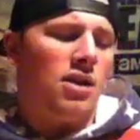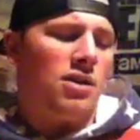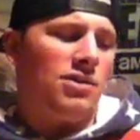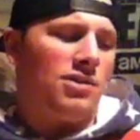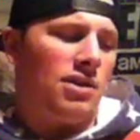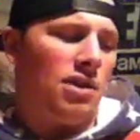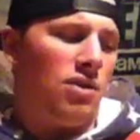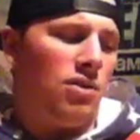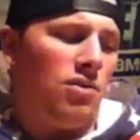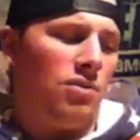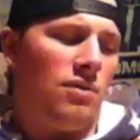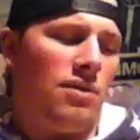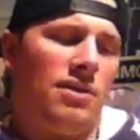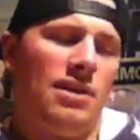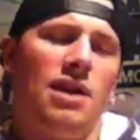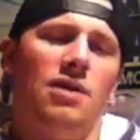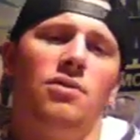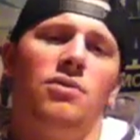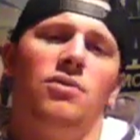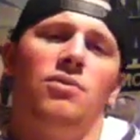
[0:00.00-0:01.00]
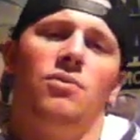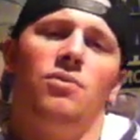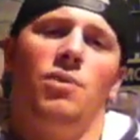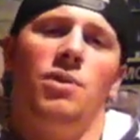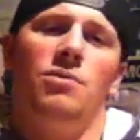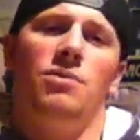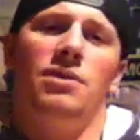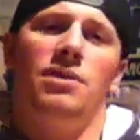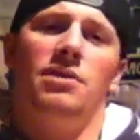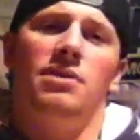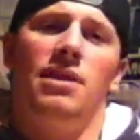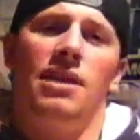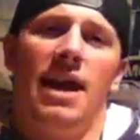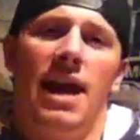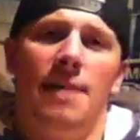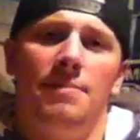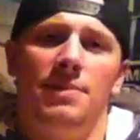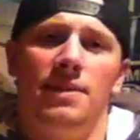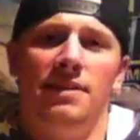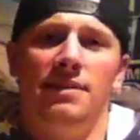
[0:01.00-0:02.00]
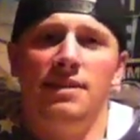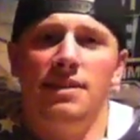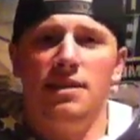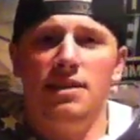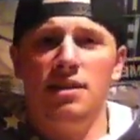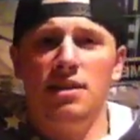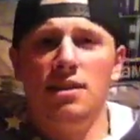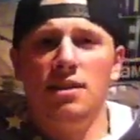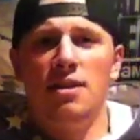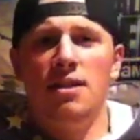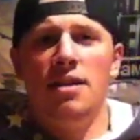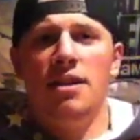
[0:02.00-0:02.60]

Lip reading: So we were the captains, and